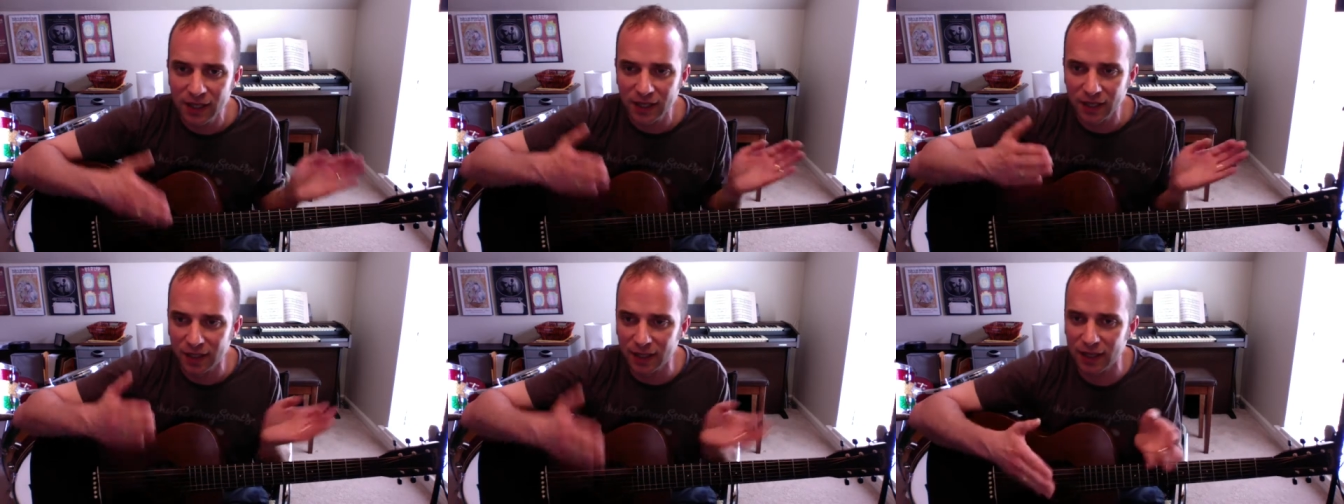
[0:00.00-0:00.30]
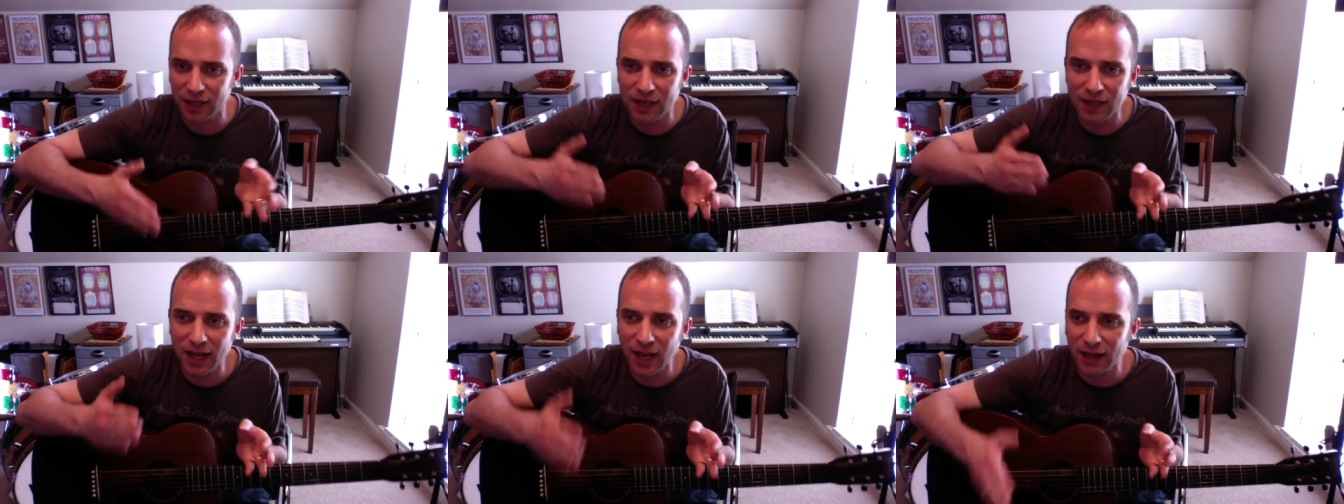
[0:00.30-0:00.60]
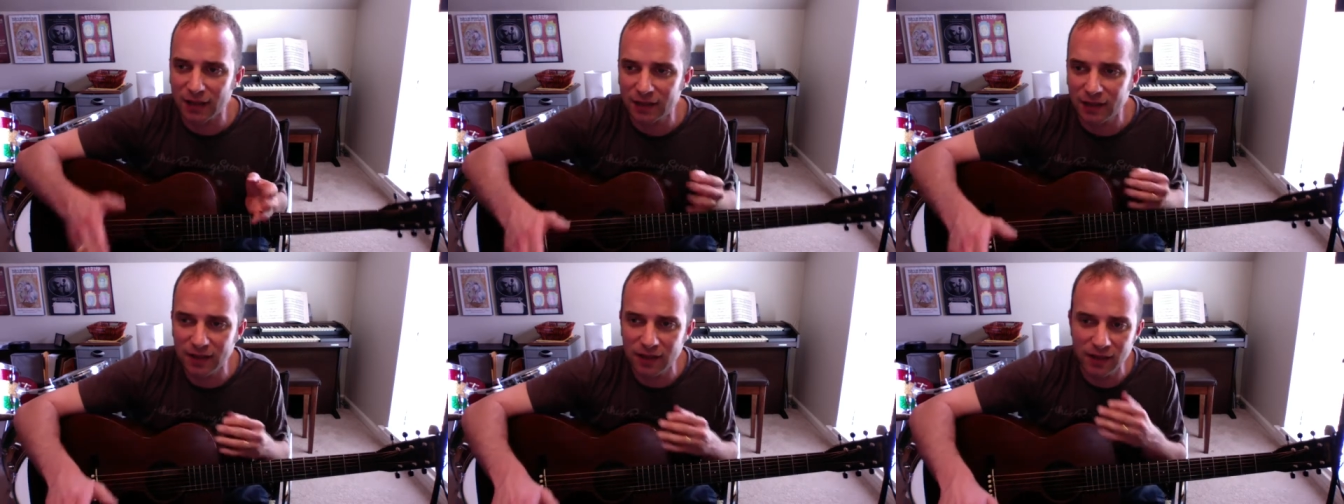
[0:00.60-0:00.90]

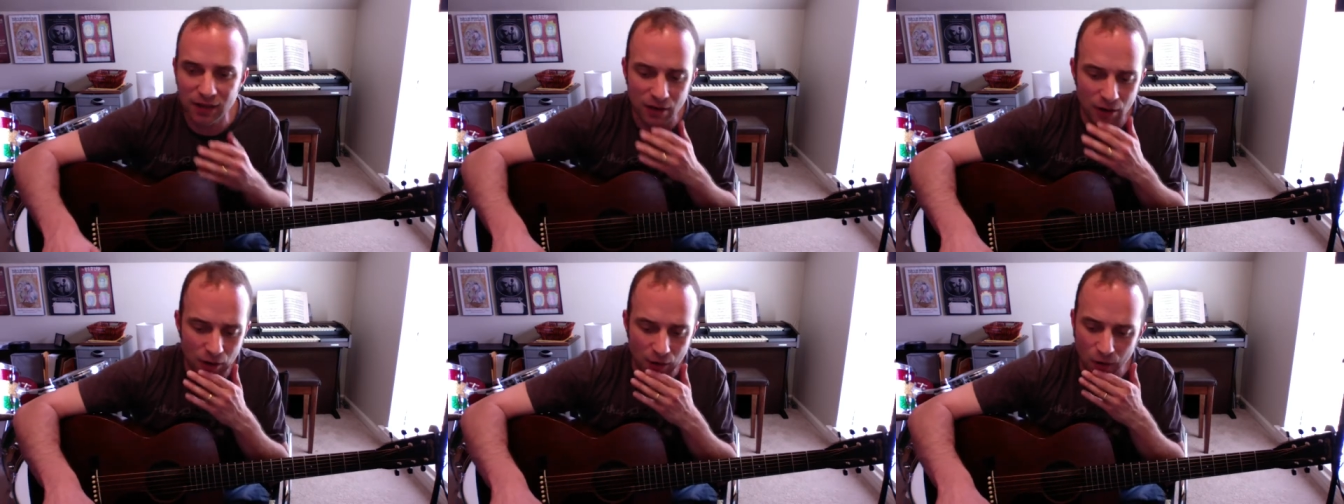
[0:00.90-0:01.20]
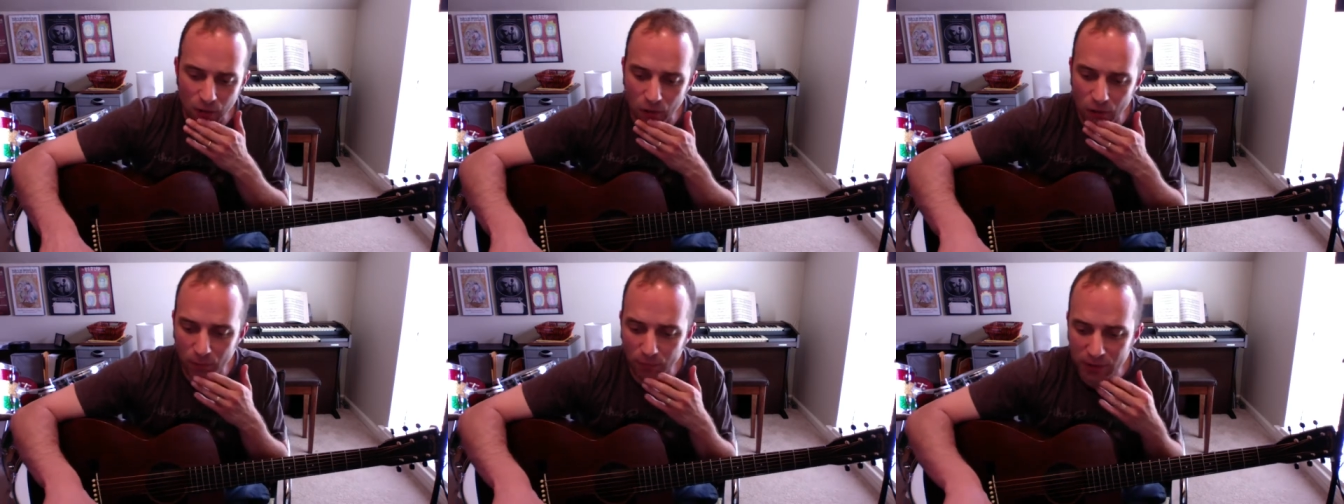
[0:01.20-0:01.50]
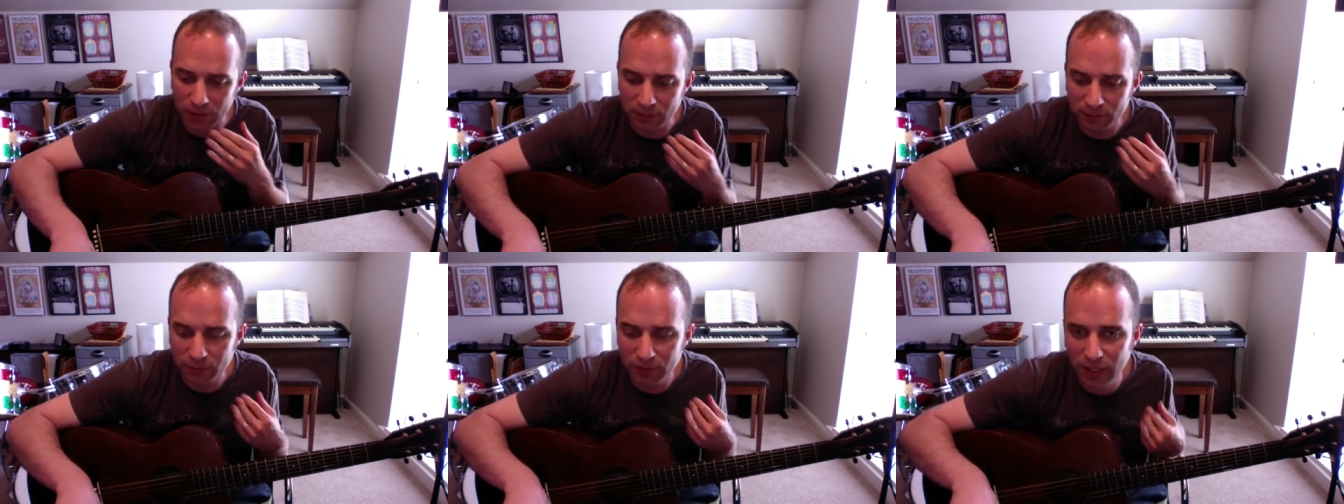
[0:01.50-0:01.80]
connected or
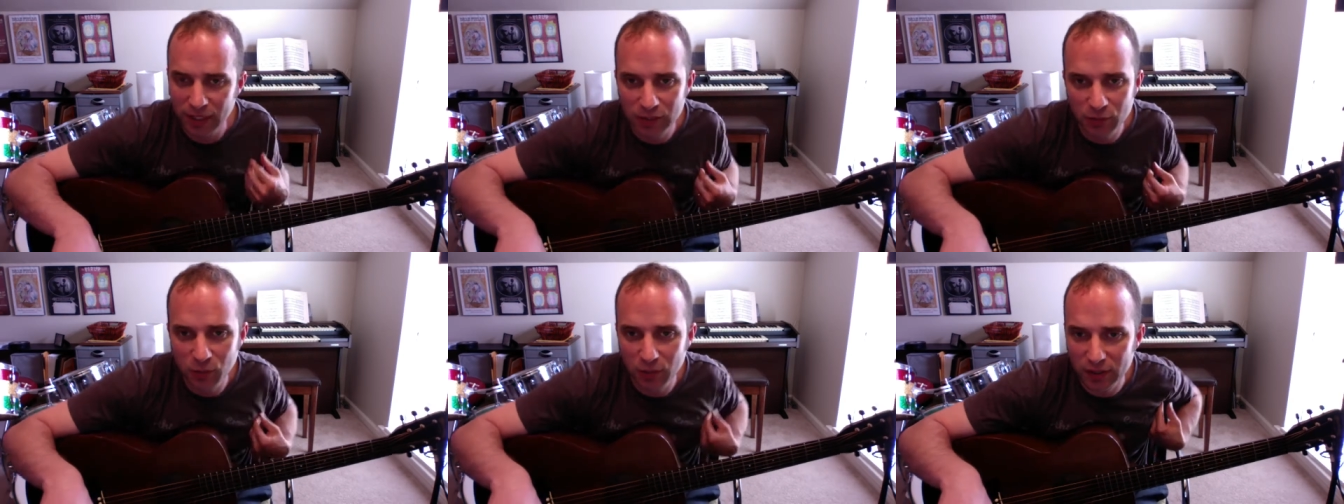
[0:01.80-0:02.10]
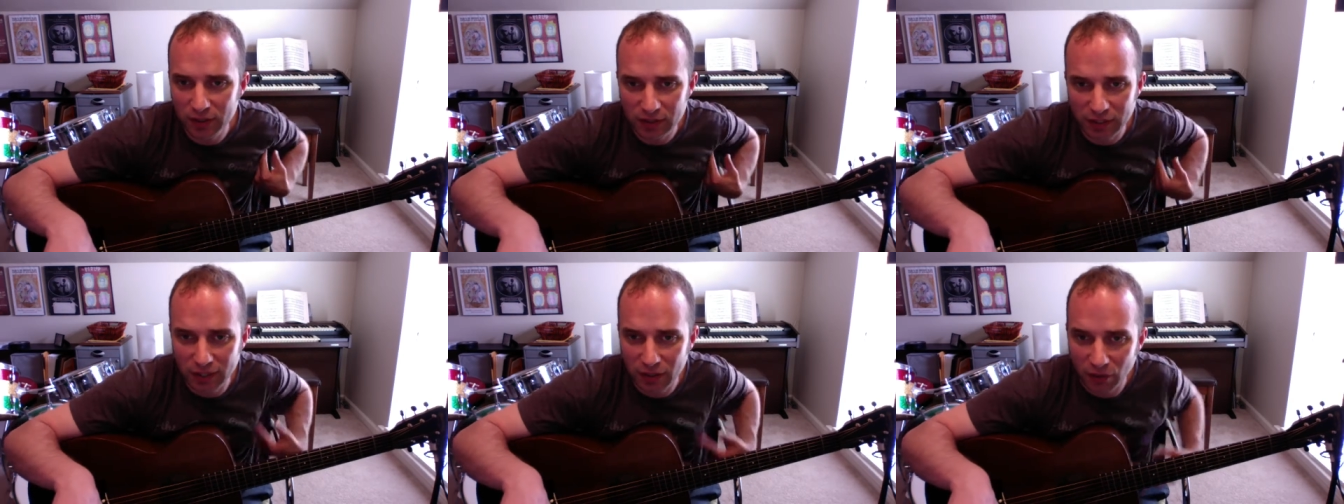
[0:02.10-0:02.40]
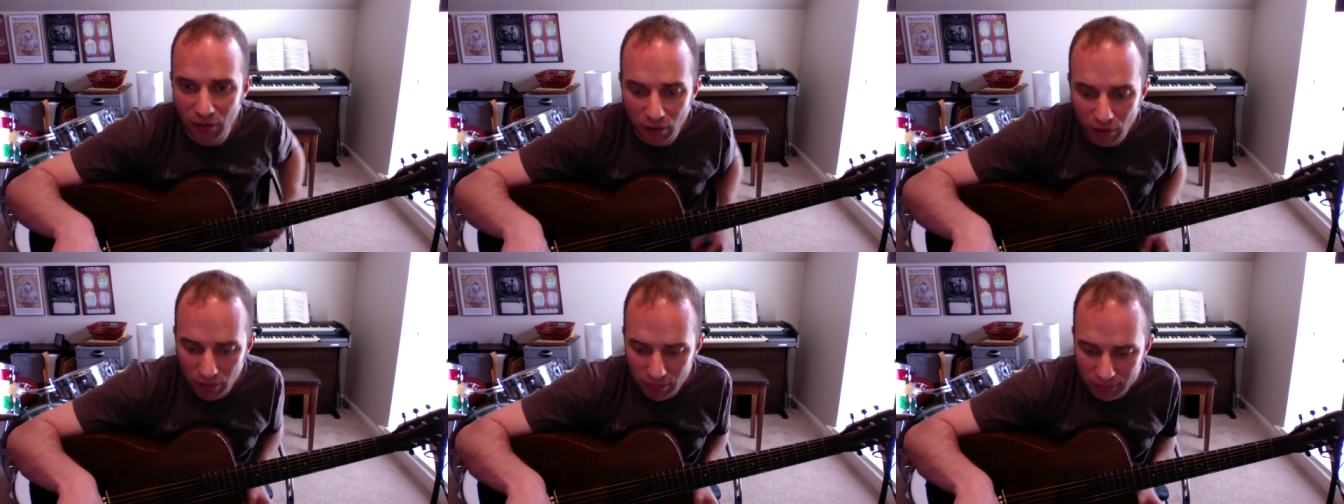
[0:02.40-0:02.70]
being played quickly at
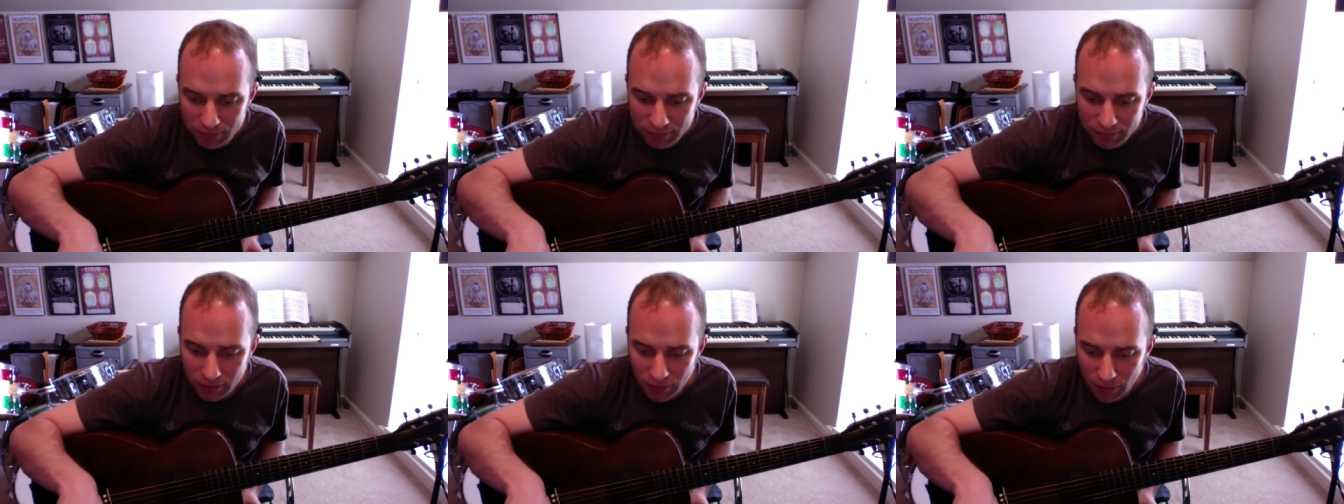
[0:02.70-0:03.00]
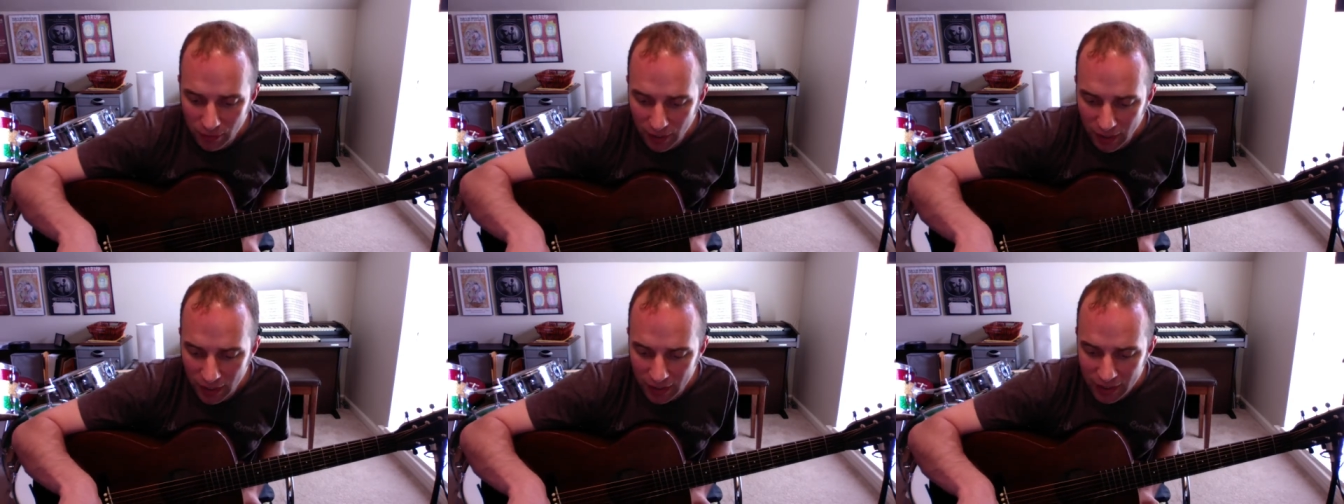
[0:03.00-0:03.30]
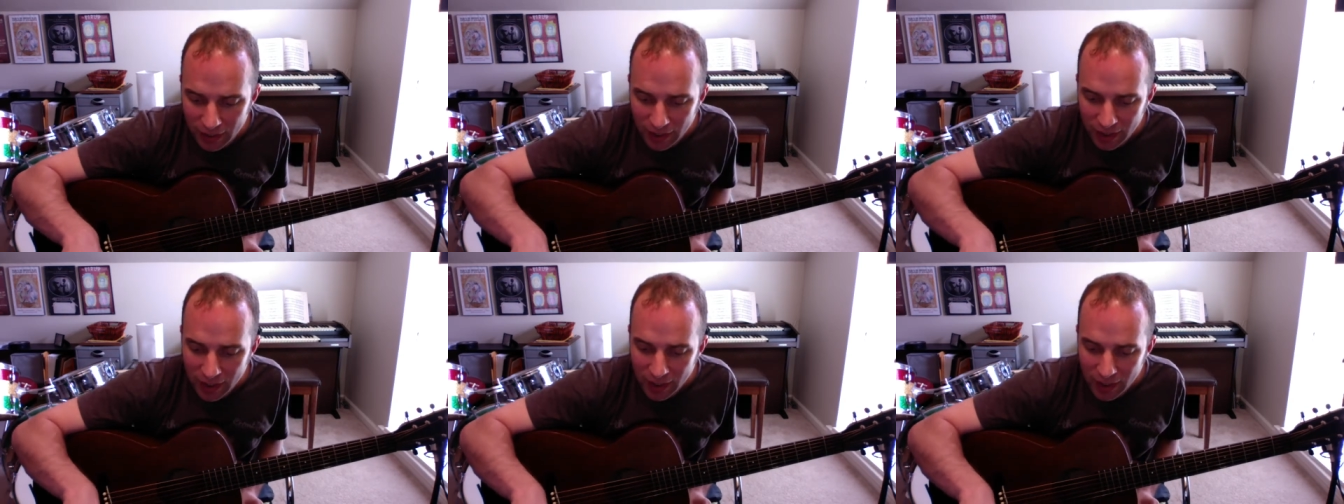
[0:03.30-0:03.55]
all. All right?